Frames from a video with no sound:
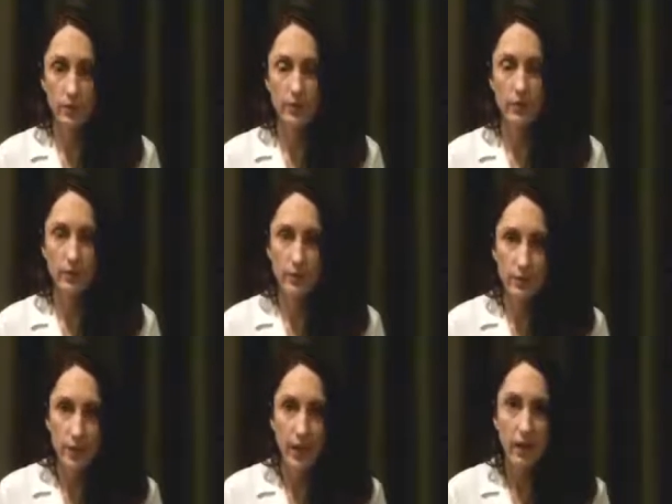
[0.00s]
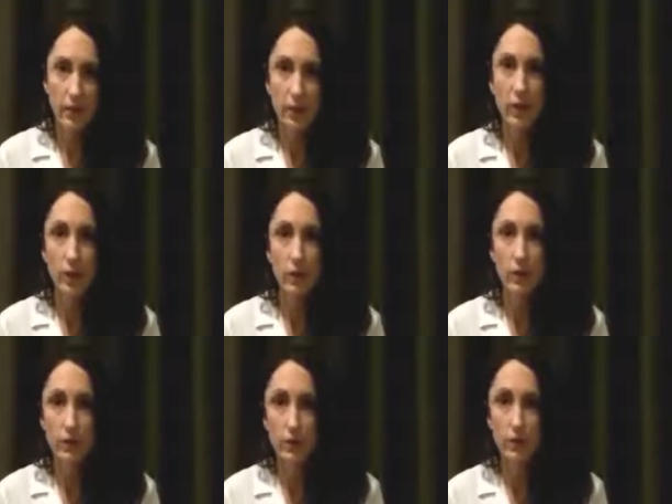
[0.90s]
But as you know,
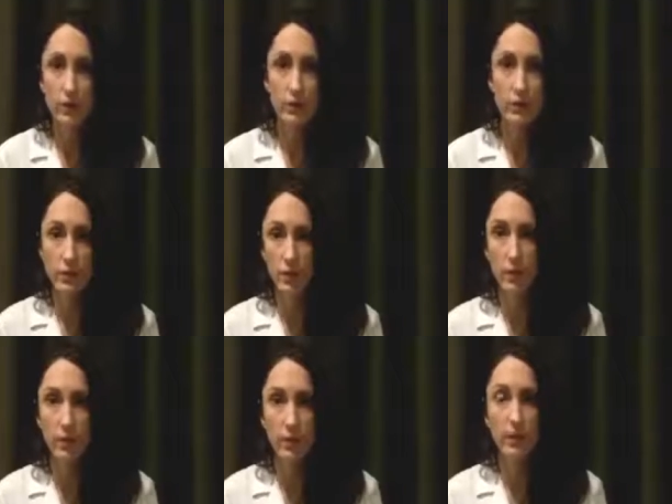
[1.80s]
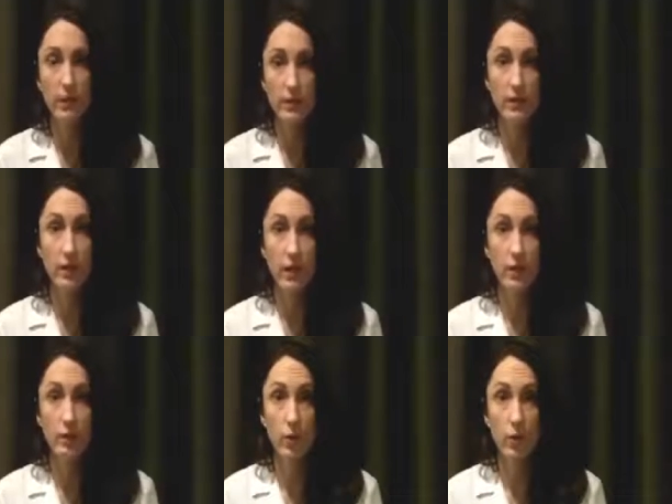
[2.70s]
if you're fixing a pair of pants that
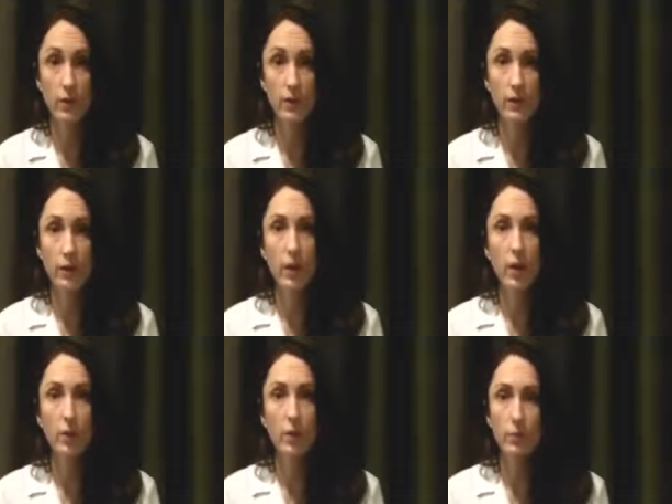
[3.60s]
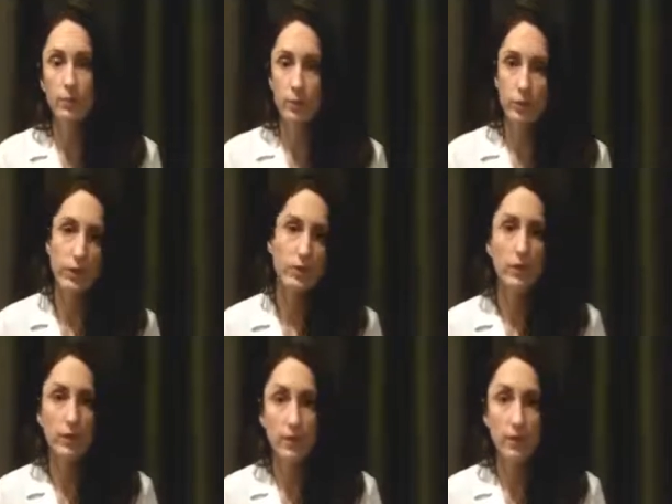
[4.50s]
have a hole in it,
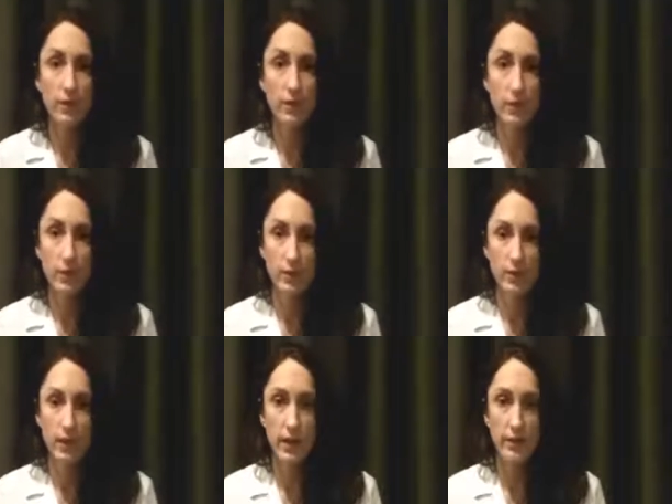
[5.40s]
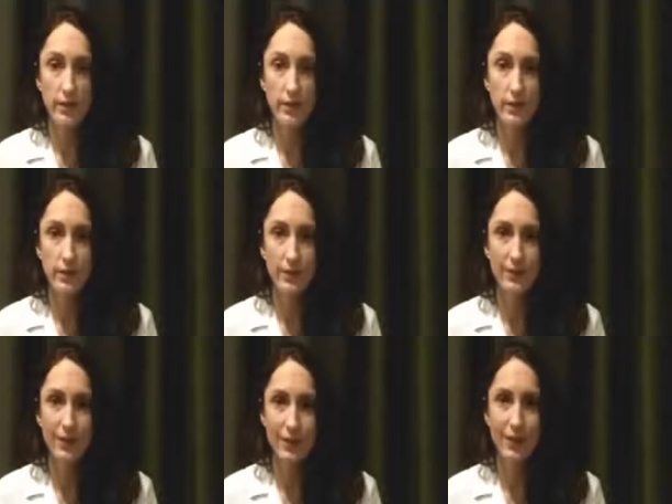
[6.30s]
stretching the fabric together
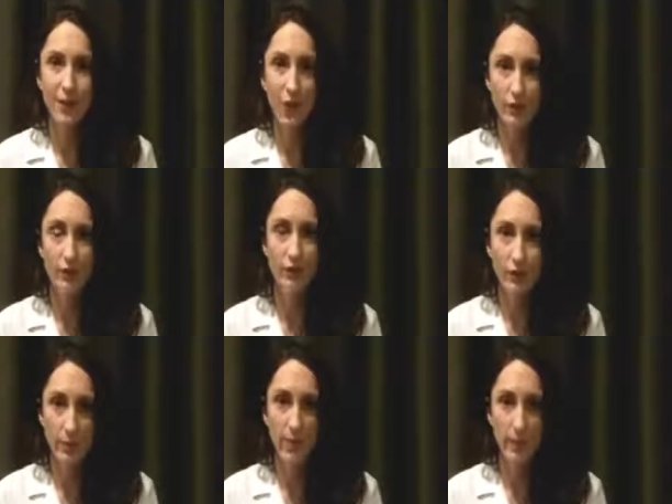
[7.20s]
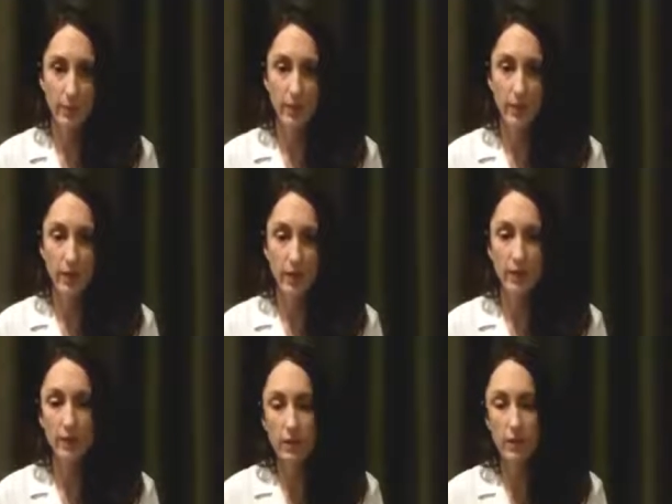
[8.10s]
means it can often tear back apart.
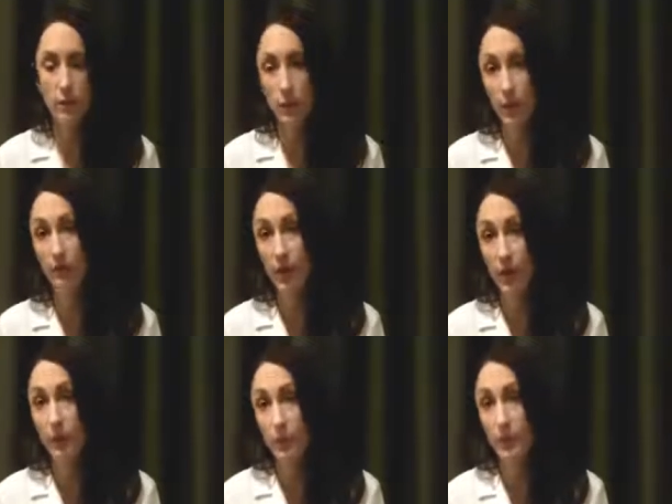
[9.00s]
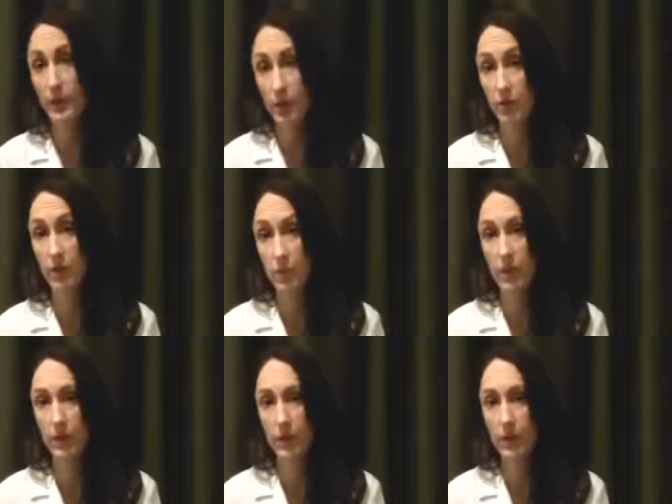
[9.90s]
And this is what we've found with plication and
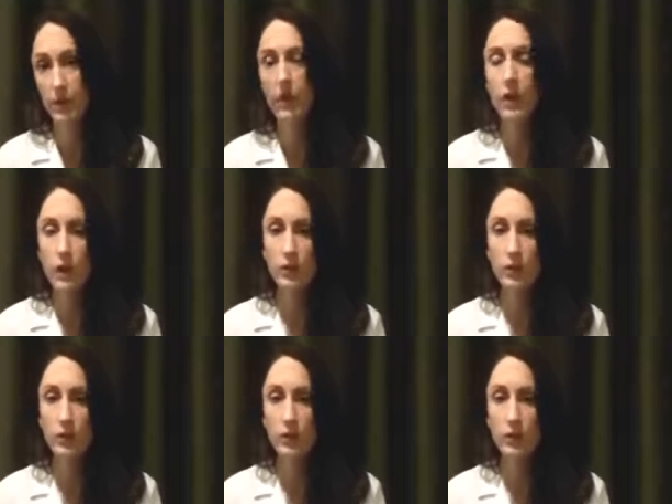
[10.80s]
prolapse repair.